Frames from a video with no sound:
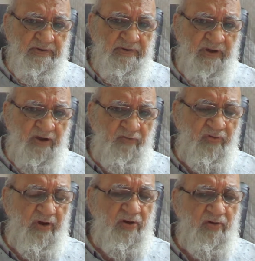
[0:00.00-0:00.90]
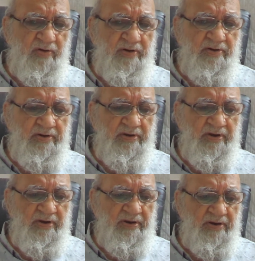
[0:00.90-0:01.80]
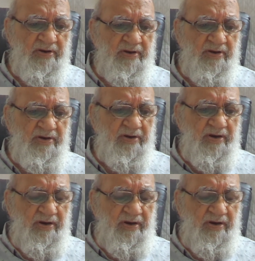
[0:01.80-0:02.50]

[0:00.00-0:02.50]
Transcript: I have followed the